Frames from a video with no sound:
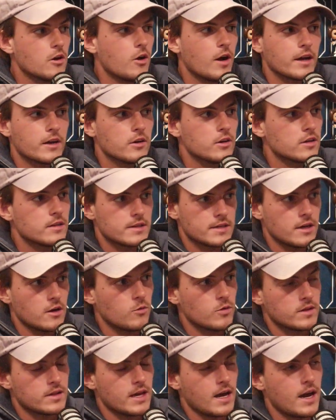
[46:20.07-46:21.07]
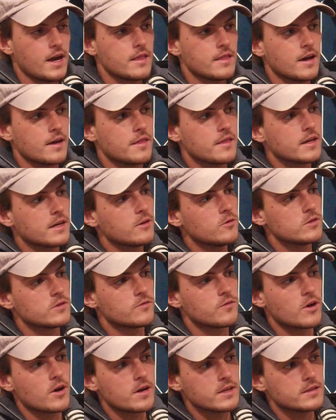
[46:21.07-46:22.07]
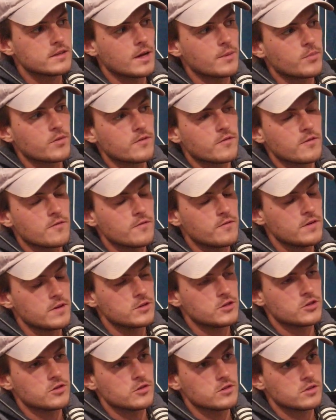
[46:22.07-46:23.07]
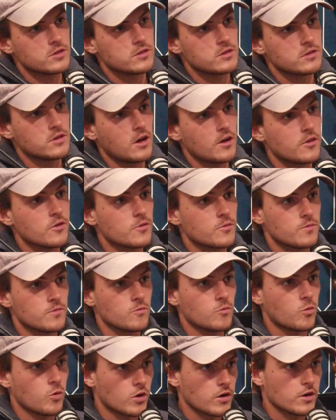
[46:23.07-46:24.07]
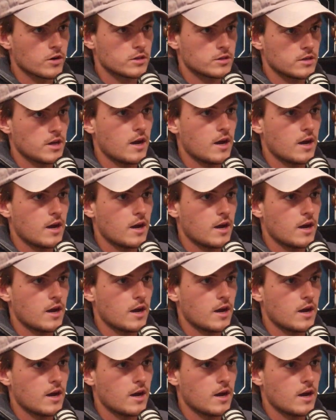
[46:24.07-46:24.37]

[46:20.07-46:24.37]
couldn't tell what that. I think it was very separate from Fincher's other works.